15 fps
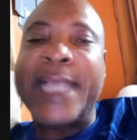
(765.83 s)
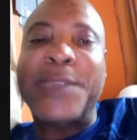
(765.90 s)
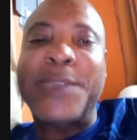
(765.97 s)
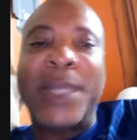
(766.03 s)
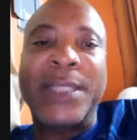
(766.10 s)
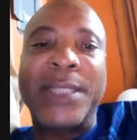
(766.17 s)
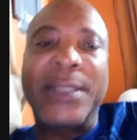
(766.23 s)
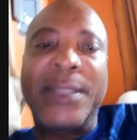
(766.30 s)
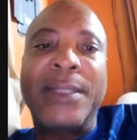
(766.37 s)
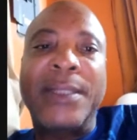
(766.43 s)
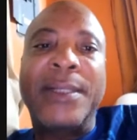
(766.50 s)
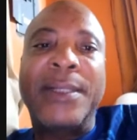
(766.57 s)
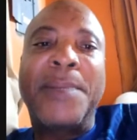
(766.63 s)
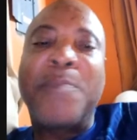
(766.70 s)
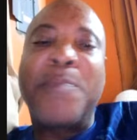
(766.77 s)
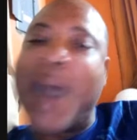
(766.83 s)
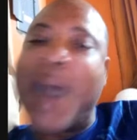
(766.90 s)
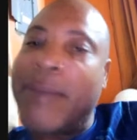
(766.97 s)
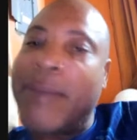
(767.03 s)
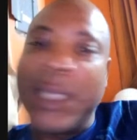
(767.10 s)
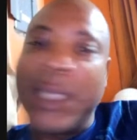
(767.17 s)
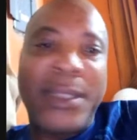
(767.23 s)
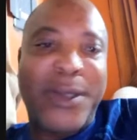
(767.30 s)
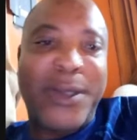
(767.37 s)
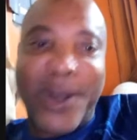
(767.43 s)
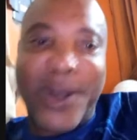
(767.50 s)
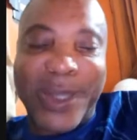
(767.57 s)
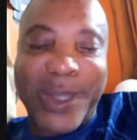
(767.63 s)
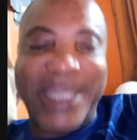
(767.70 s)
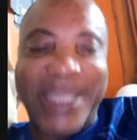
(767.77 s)
what? Bam into
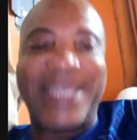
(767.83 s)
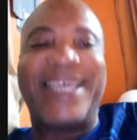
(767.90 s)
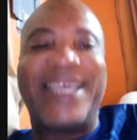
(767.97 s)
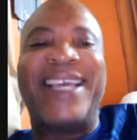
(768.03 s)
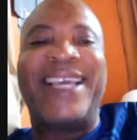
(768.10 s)
Cocotee.